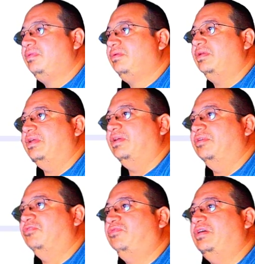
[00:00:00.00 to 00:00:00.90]
And
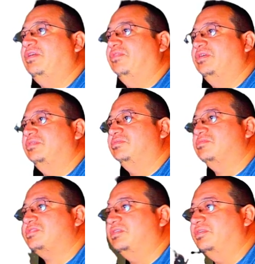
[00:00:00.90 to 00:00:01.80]
you'll find
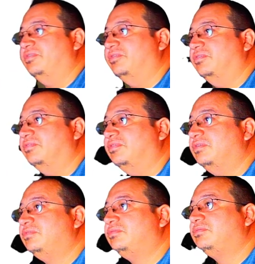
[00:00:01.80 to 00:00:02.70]
those under uh,
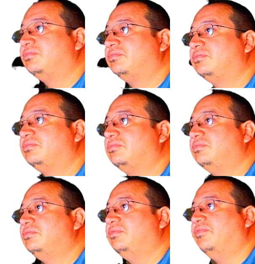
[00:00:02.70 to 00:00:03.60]

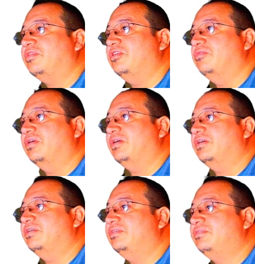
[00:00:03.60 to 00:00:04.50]
the U
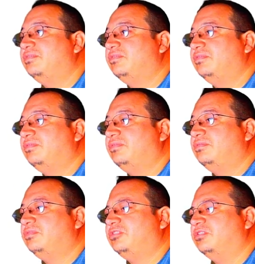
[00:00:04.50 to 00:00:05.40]
I,
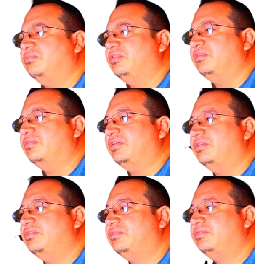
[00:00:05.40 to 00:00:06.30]
should be the U I.